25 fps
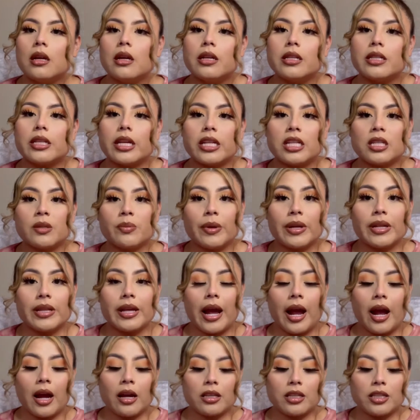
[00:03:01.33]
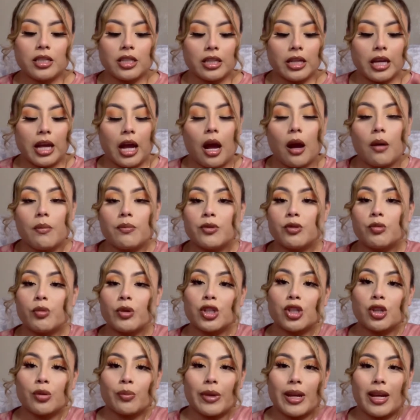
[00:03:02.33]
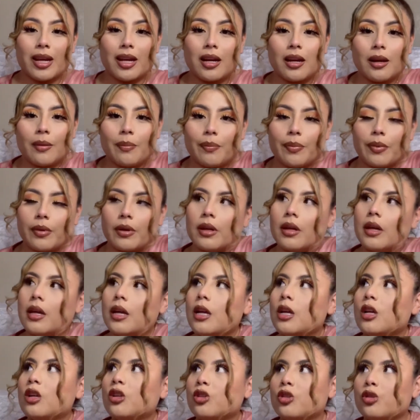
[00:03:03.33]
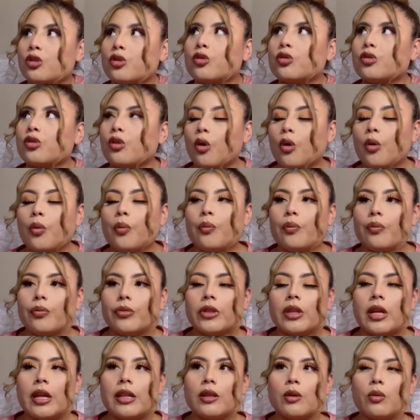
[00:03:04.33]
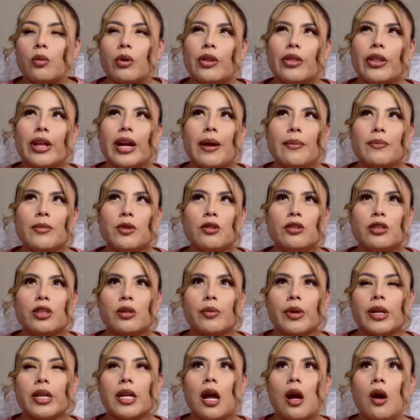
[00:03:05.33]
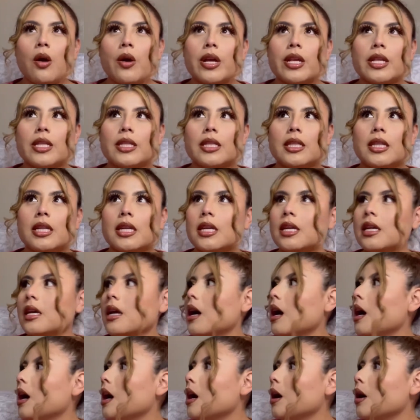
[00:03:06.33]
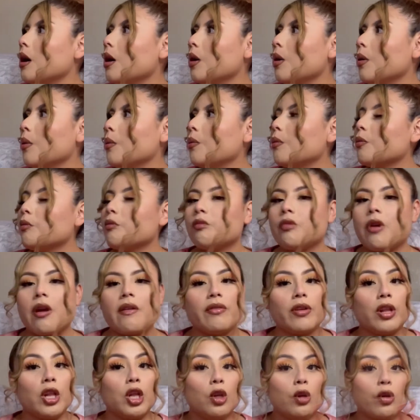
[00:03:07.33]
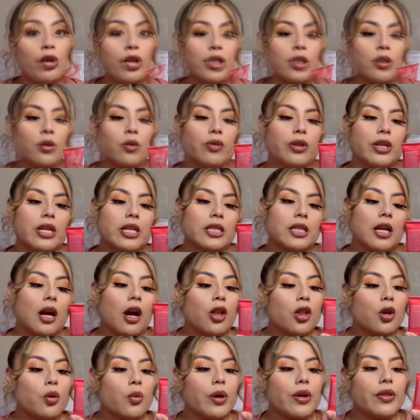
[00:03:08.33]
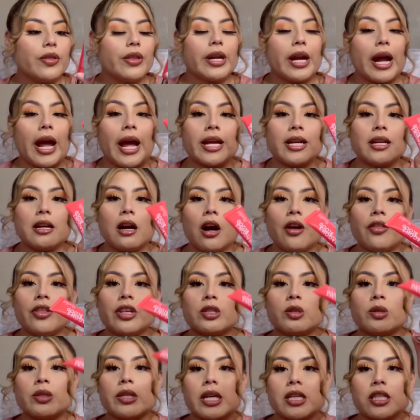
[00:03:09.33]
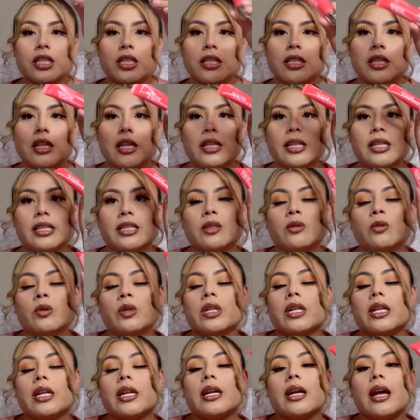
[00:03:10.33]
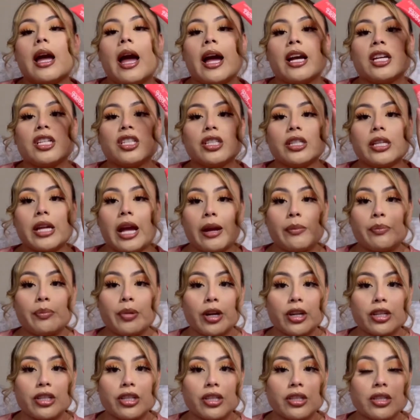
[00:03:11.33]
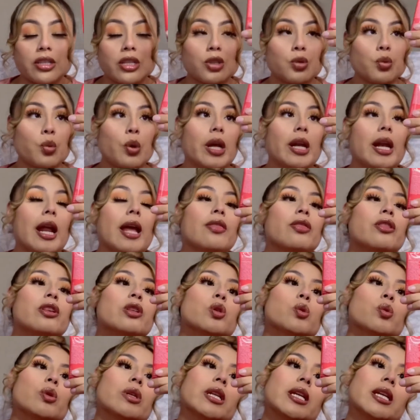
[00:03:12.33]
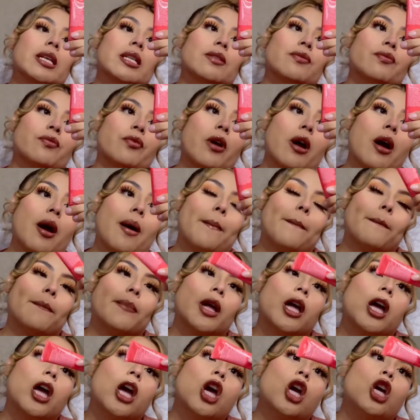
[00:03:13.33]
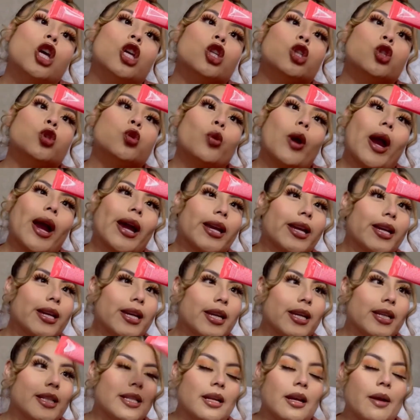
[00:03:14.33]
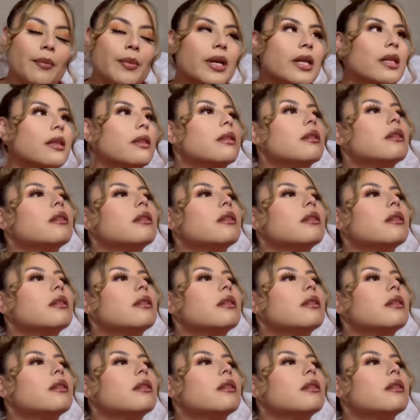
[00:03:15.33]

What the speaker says: setting spray that actually helps with your makeup. So then the one that I'm using right now is the Revolution. Okay, so this other one that I got, this one actually I purchased this one, and this one is from Dragon. I mean,